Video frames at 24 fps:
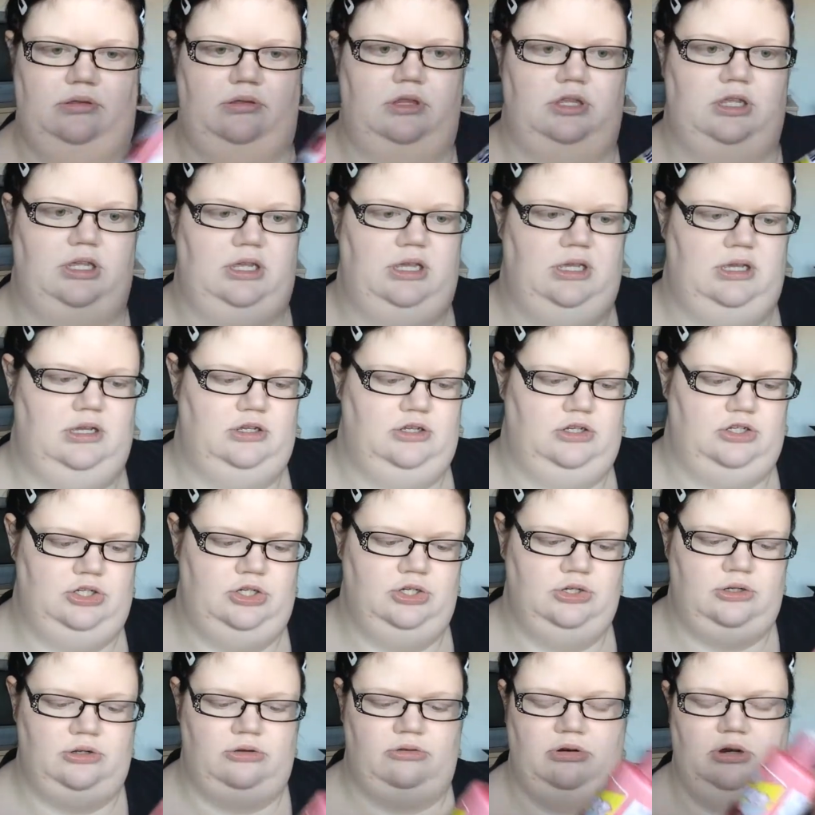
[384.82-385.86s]
the
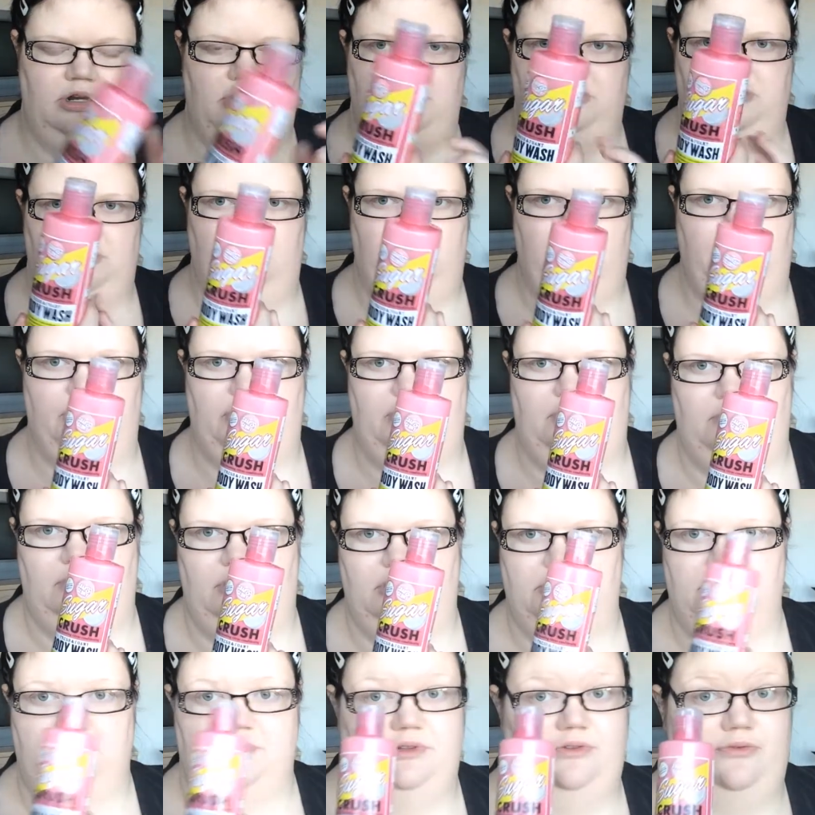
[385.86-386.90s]
Sugar Crush body
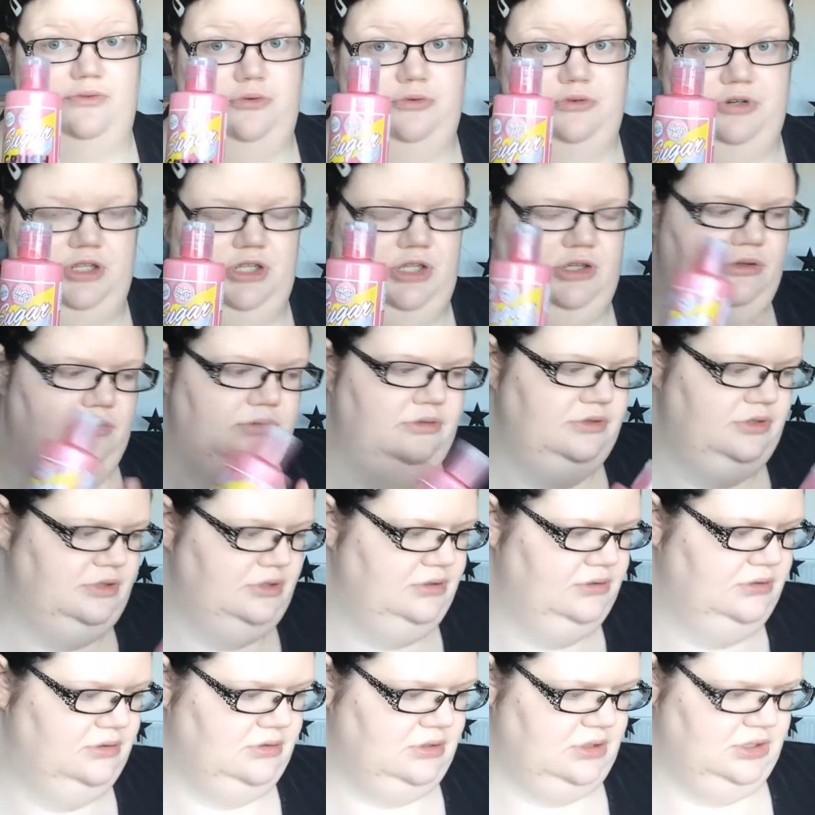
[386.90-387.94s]
wash, which I've already
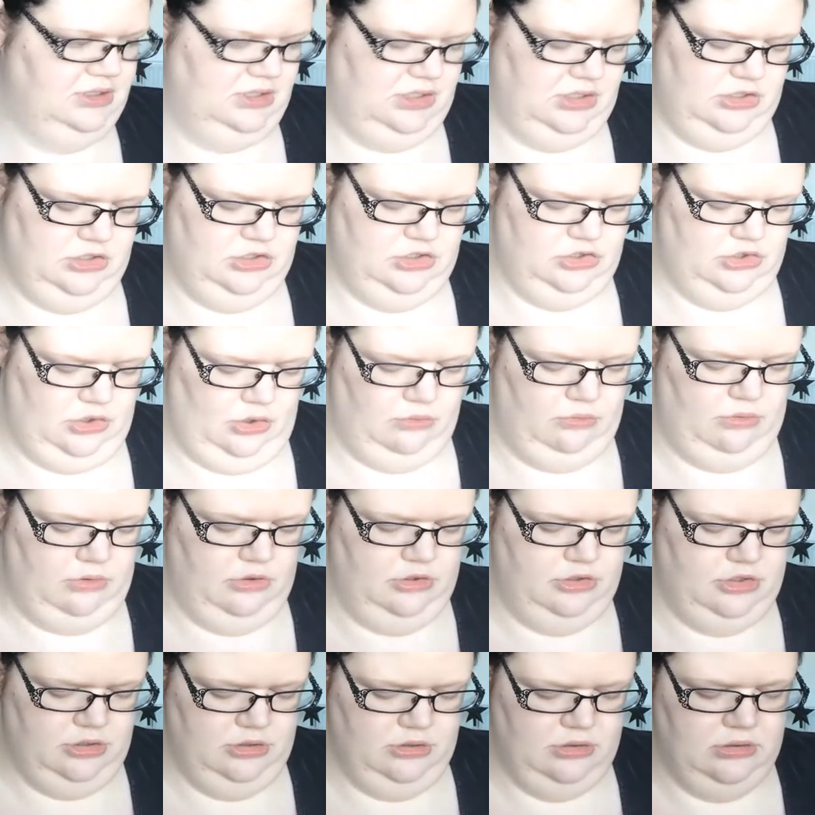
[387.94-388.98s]
used because it is so
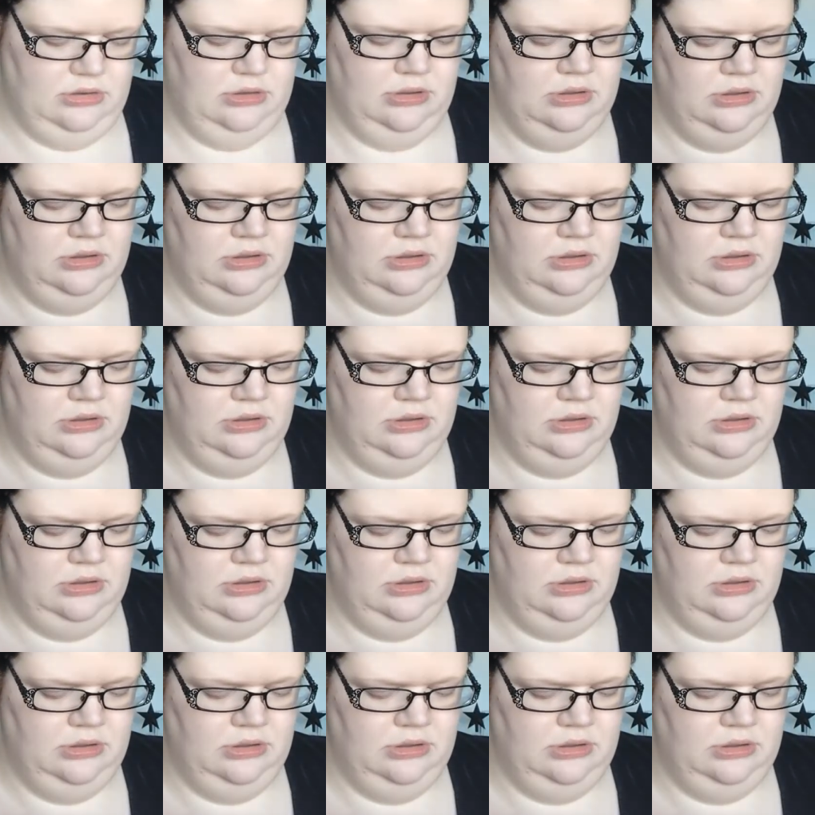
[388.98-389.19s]
good.